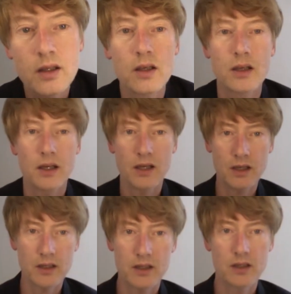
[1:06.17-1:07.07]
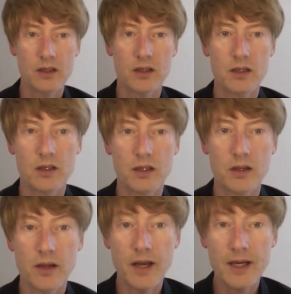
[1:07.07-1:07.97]

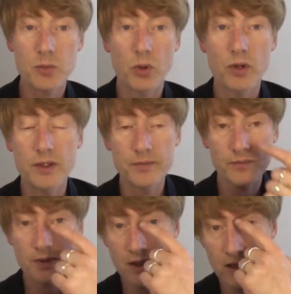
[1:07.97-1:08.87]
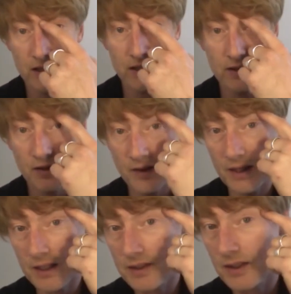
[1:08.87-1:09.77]
The next point is
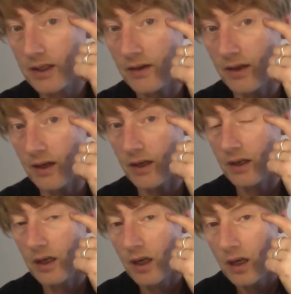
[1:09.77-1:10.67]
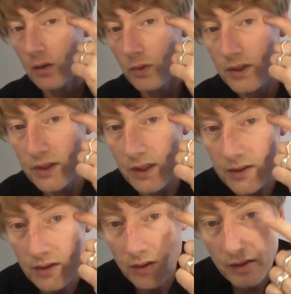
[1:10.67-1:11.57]
the side of the eye, which
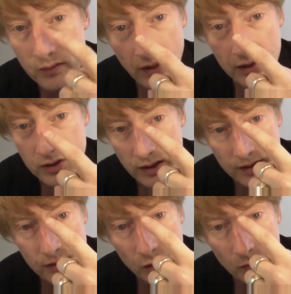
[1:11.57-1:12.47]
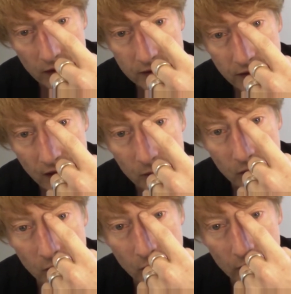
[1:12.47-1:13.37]
is, actually let's go back to the
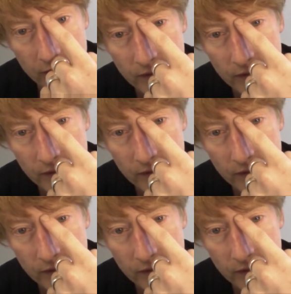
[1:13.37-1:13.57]
eyebrow point.